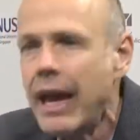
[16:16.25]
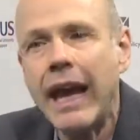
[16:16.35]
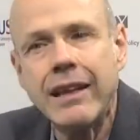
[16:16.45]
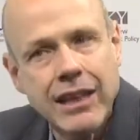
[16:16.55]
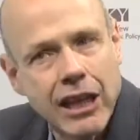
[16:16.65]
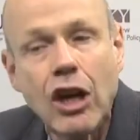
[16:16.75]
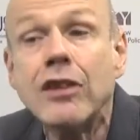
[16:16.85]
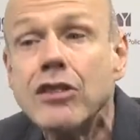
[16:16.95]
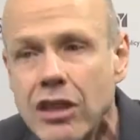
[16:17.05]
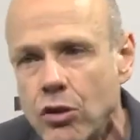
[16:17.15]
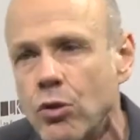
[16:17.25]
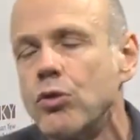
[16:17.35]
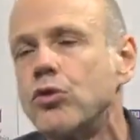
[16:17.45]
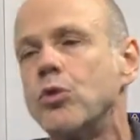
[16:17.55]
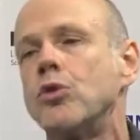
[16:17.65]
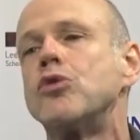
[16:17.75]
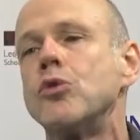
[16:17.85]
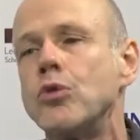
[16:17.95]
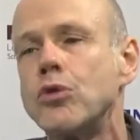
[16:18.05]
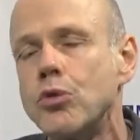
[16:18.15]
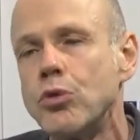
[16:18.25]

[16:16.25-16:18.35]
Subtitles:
and they continue to do